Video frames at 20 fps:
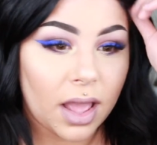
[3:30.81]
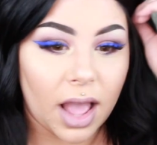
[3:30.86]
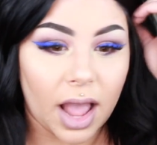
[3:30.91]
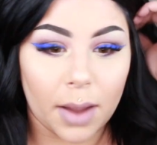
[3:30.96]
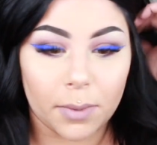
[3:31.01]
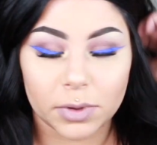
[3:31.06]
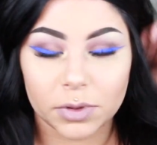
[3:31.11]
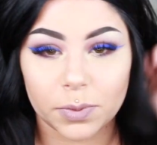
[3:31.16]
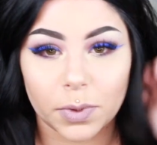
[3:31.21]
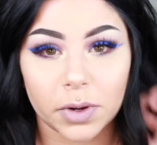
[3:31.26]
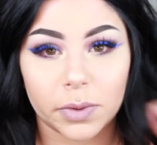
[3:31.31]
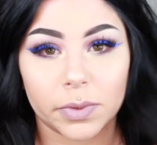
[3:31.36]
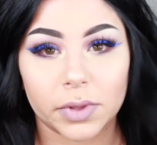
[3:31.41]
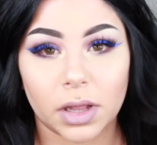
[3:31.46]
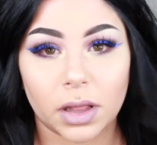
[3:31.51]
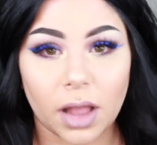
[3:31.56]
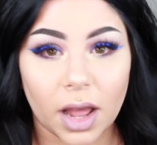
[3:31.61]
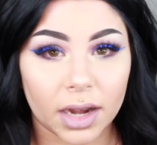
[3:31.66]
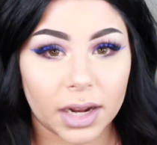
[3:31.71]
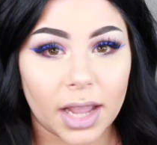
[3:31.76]
I was working with a
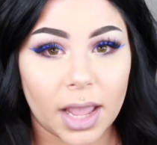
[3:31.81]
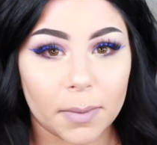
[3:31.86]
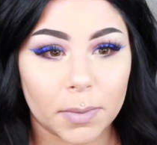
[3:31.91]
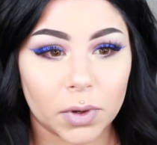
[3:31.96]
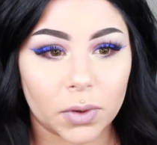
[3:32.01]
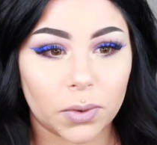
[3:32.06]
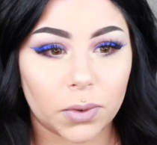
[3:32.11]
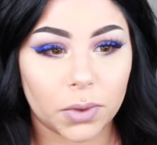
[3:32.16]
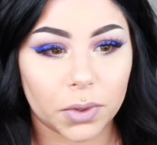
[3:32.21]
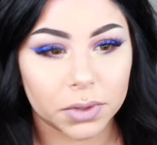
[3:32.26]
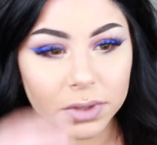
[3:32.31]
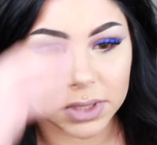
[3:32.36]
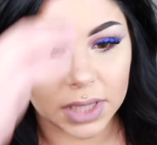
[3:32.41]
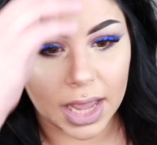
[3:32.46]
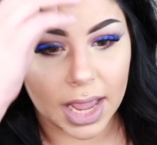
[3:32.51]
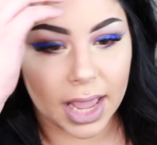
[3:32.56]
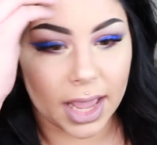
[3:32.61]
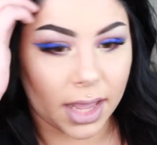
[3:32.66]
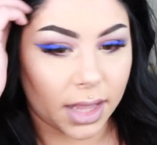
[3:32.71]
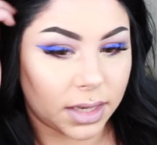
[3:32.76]
lot of chemicals
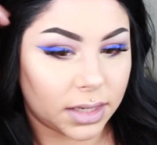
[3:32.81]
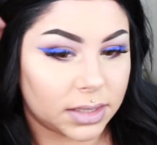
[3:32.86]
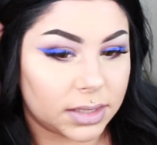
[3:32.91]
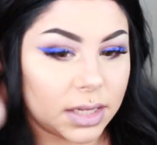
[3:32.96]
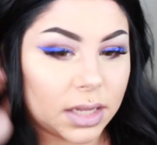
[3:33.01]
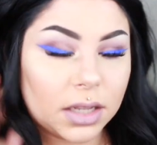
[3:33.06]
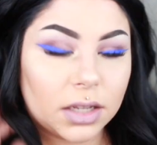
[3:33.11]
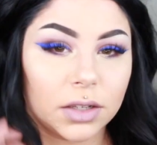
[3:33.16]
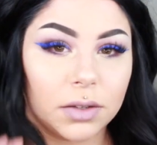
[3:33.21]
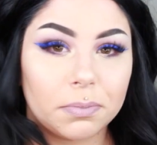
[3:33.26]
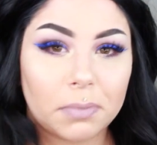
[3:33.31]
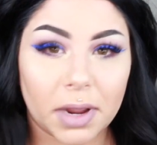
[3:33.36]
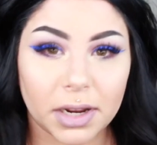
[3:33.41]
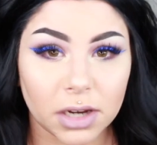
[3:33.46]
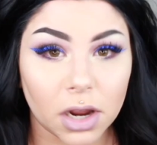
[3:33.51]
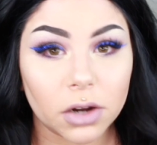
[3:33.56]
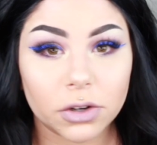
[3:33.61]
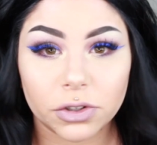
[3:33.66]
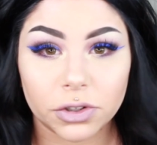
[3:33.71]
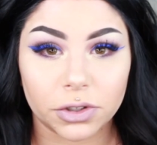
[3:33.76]
and my
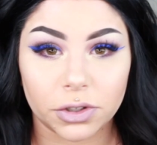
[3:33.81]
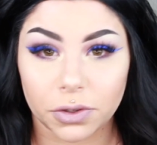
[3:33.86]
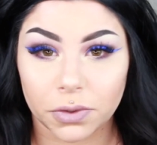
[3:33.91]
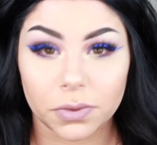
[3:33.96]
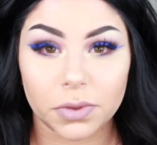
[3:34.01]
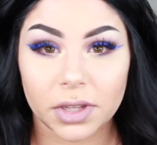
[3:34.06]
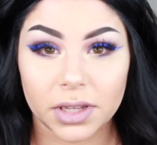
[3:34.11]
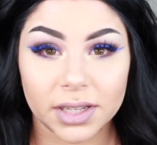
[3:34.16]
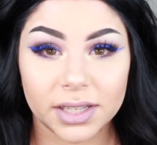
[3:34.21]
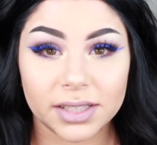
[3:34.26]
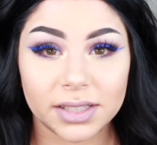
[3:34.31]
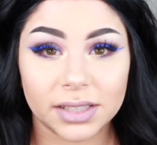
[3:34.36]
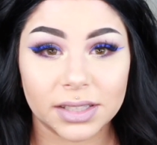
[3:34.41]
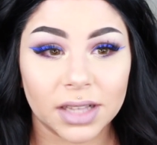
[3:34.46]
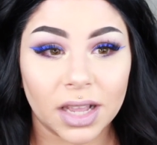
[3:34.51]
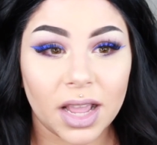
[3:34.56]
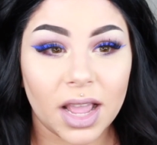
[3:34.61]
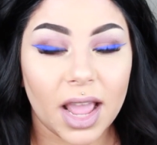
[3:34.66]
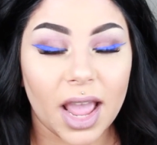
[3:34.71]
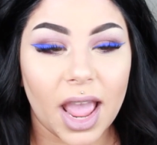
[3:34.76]
doctor knew this,
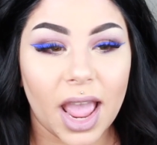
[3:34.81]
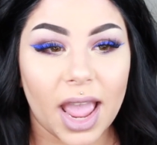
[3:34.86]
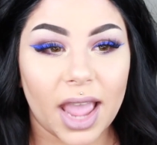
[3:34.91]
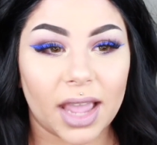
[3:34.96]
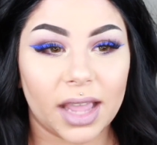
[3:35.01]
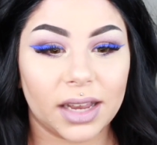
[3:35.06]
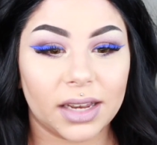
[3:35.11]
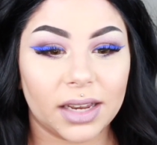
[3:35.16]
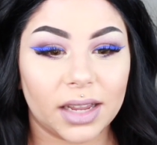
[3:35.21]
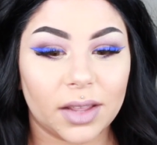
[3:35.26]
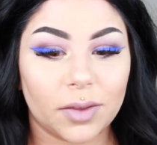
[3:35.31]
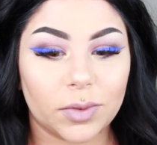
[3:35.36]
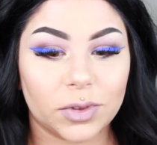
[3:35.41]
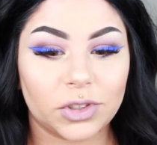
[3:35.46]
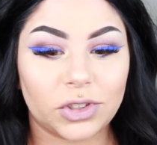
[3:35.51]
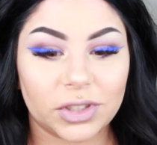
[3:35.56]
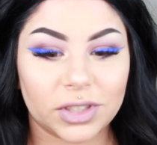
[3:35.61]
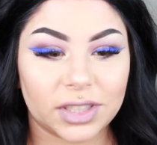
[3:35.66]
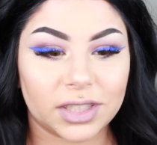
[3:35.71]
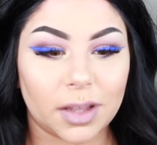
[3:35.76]
and it
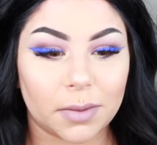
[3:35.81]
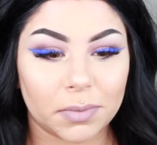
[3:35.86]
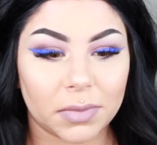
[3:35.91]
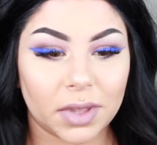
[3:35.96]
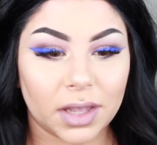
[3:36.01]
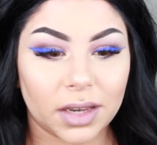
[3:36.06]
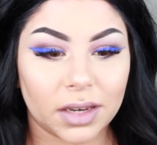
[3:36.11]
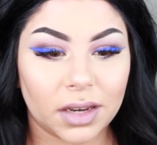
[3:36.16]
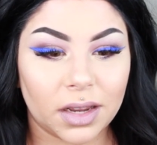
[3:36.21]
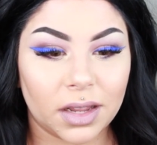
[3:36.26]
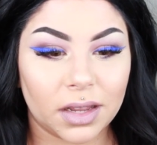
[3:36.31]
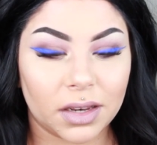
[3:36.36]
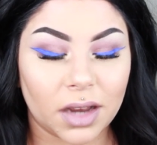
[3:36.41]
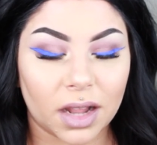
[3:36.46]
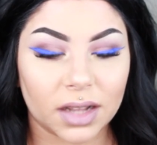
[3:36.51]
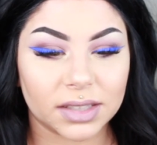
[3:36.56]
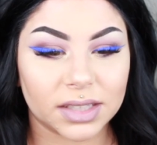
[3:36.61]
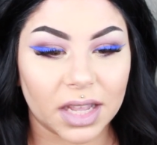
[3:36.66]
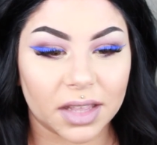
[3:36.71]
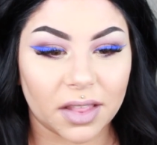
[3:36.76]
was just something,
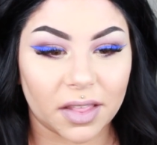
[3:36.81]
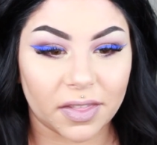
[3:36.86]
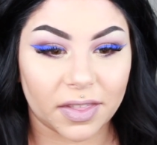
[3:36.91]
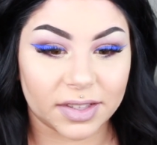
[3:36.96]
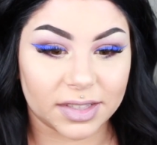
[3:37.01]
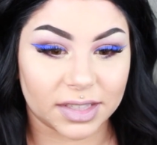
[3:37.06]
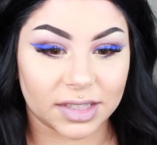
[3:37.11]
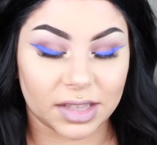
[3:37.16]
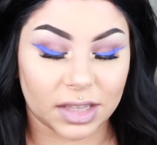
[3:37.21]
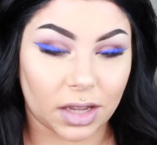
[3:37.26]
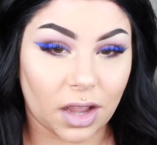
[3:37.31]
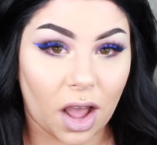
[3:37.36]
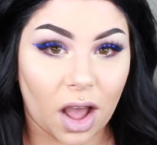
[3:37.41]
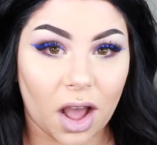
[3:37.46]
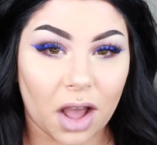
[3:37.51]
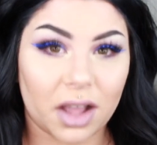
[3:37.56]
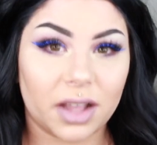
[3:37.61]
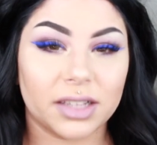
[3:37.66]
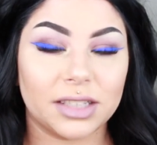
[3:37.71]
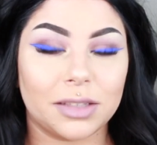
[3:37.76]
not saying that this is the
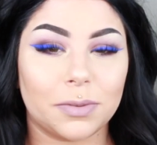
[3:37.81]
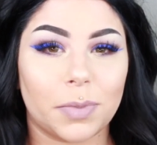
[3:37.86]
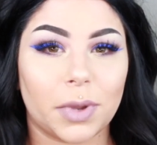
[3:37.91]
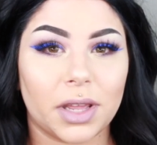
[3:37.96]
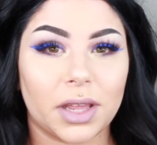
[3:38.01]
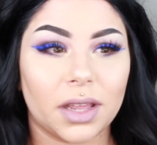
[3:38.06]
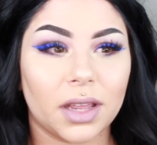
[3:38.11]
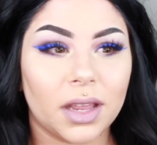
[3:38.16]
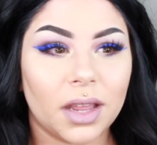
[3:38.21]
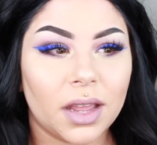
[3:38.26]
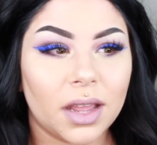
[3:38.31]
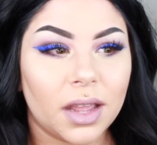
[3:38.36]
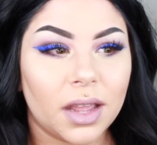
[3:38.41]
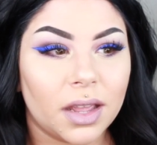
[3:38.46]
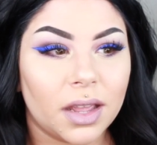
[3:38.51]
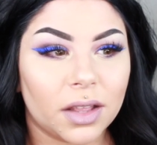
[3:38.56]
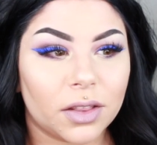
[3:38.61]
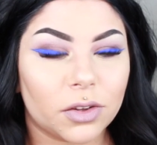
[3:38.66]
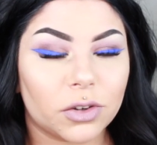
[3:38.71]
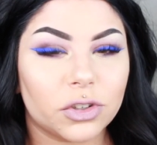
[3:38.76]
cause, but
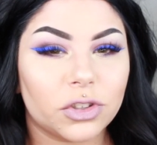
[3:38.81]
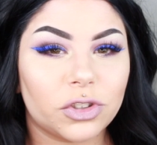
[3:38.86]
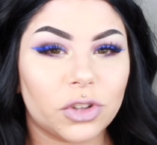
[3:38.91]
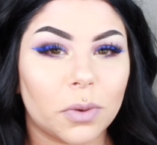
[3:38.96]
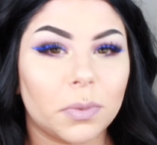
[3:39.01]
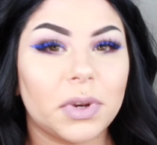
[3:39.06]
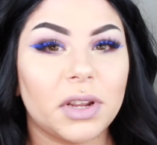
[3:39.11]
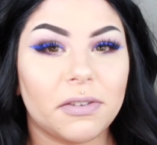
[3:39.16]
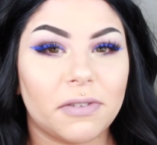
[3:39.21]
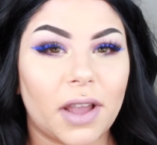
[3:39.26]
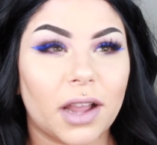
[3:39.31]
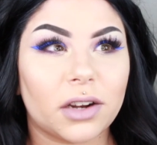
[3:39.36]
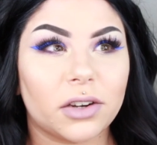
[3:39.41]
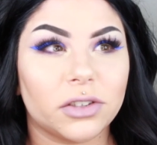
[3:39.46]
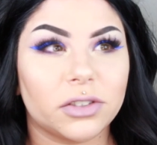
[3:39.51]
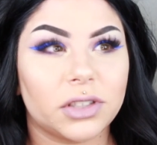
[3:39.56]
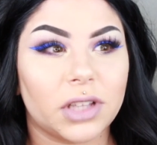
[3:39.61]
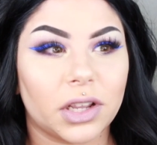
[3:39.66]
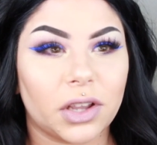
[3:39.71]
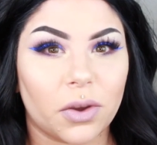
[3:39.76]
there's so many
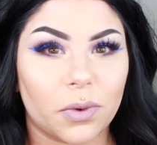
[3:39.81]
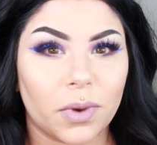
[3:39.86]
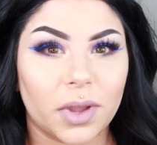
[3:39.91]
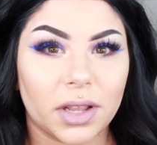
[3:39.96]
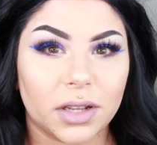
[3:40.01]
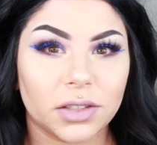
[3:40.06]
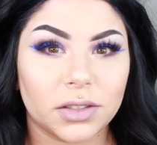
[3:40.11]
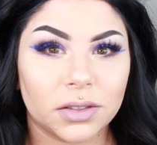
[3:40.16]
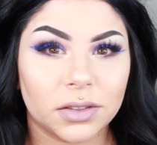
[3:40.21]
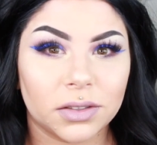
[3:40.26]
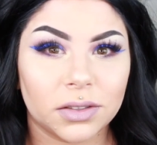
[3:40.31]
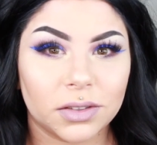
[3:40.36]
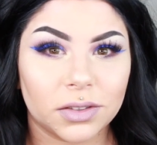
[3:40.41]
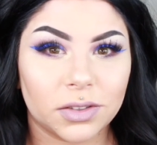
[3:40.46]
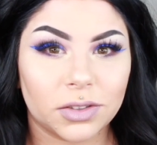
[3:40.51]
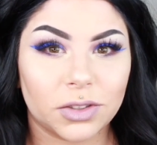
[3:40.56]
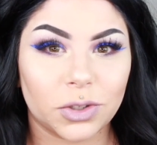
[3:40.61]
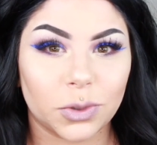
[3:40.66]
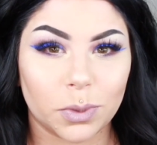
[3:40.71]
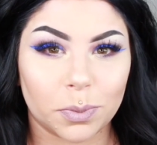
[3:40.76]
factors that go
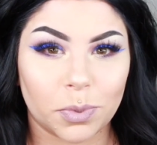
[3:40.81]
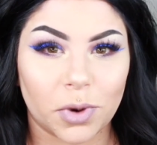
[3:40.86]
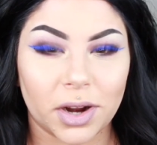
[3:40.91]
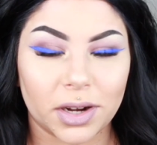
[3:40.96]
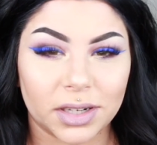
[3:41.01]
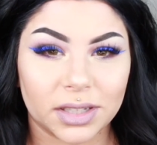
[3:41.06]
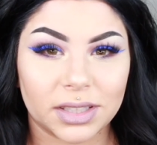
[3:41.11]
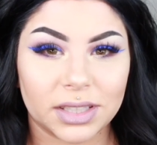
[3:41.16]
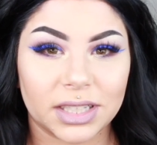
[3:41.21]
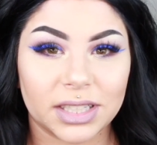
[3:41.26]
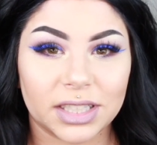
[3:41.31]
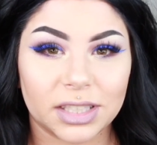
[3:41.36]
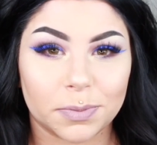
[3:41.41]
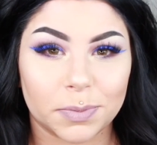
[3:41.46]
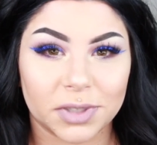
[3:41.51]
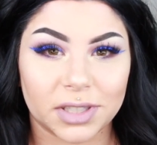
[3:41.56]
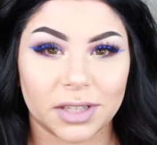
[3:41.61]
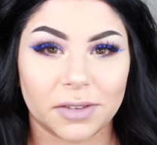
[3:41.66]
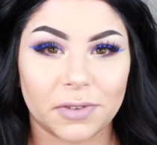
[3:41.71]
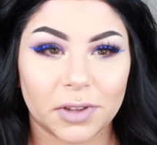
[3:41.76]
into a pregnancy,
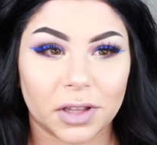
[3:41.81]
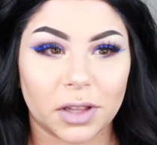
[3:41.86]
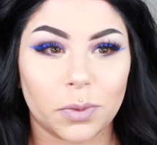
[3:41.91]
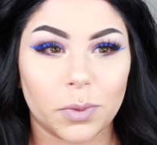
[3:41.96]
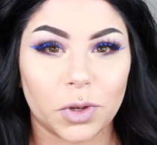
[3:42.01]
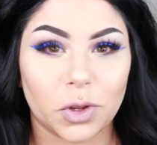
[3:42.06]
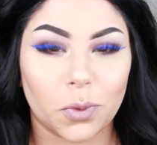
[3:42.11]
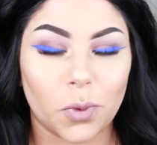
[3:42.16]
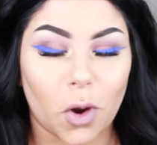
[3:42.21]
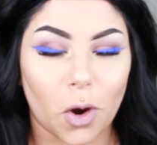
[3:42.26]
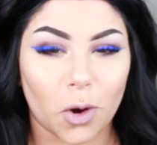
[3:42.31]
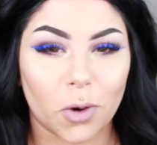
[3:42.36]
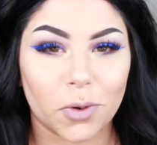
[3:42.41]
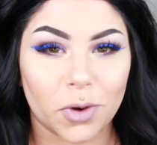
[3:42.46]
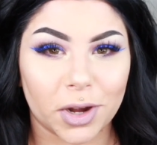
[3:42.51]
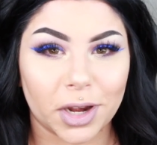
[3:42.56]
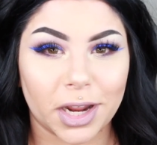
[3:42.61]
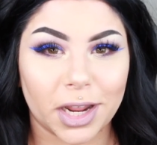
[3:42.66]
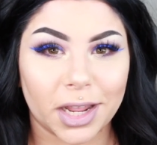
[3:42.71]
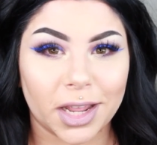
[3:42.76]
specifically when you
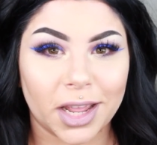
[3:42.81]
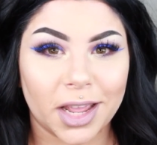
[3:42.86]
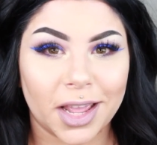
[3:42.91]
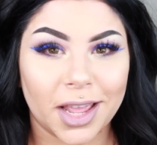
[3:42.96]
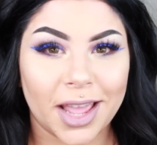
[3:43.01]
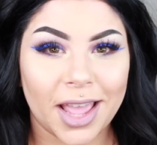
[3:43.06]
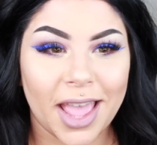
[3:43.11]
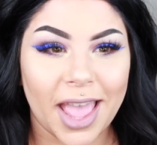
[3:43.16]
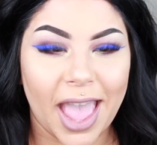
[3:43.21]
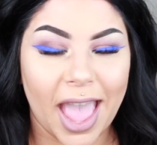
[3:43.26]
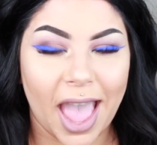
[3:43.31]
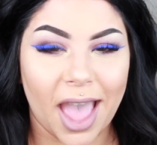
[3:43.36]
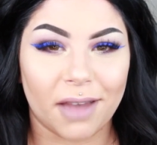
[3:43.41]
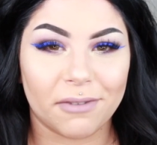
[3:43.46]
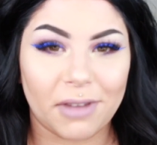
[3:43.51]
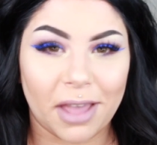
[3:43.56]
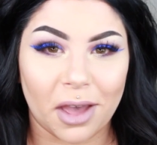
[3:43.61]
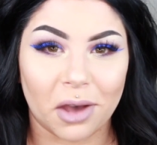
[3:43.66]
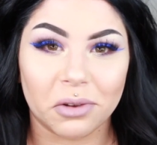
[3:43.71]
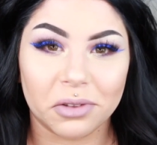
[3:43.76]
already have
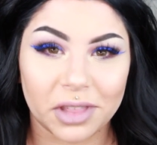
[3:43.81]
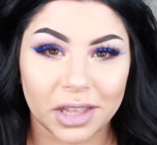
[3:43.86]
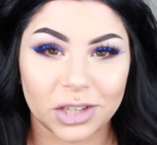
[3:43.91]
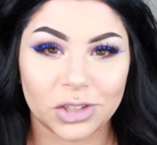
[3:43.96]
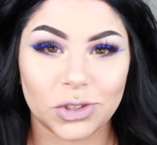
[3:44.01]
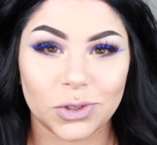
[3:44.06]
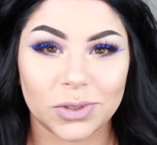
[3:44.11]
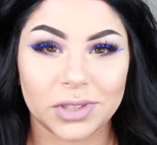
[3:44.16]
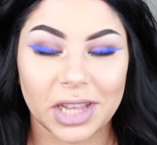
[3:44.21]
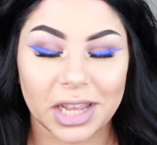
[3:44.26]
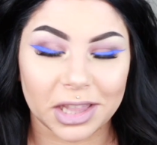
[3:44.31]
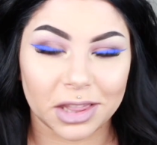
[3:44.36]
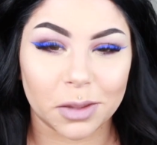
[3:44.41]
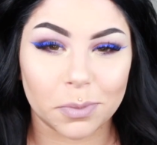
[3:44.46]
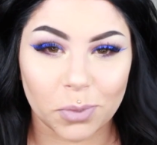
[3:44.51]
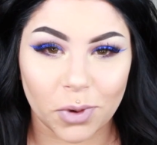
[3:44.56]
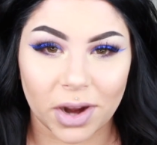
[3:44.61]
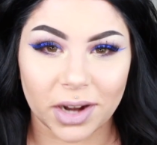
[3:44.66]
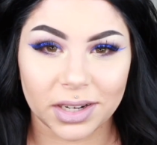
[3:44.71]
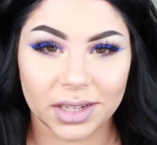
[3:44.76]
health issues in the
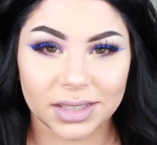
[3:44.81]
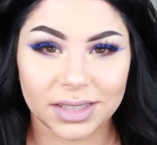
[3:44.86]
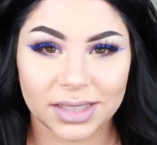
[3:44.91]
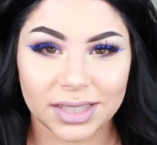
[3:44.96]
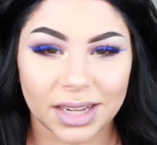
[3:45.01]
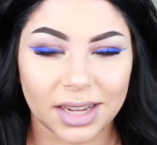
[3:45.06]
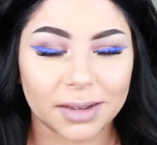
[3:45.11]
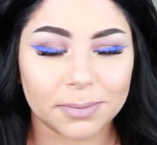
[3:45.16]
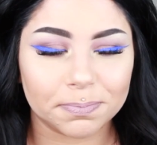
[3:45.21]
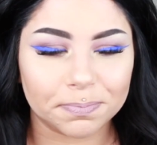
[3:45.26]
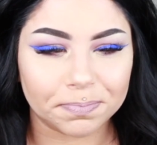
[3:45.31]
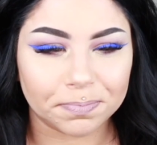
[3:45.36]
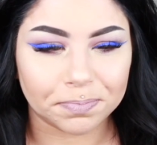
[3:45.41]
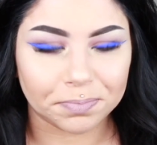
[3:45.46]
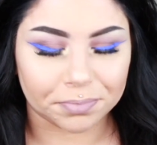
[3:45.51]
pregnancy.